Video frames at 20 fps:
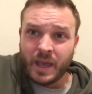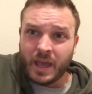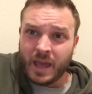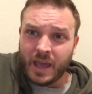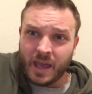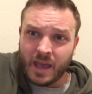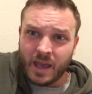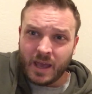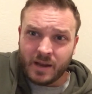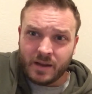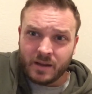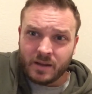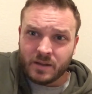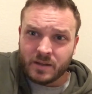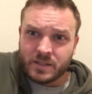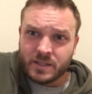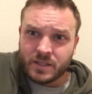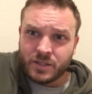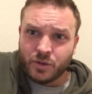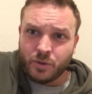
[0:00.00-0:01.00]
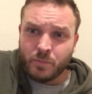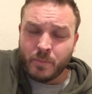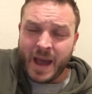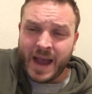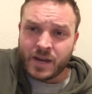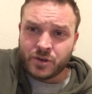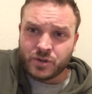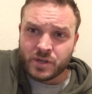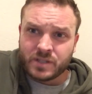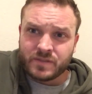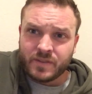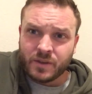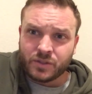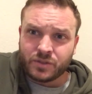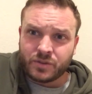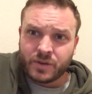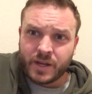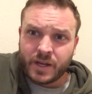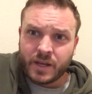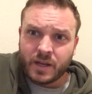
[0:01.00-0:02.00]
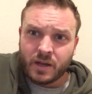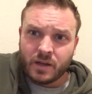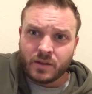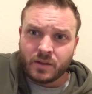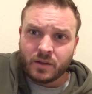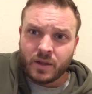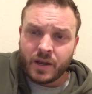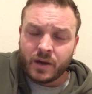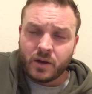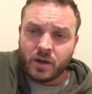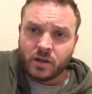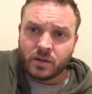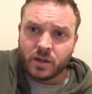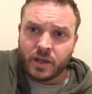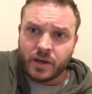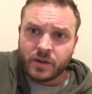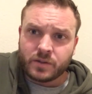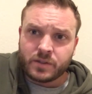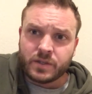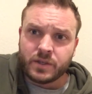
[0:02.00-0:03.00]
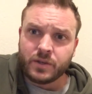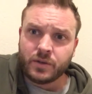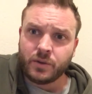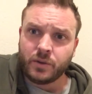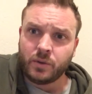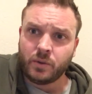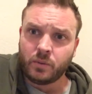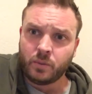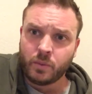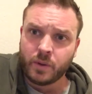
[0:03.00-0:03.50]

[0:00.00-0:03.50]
and to do MAC address filtering on the layer on layer 2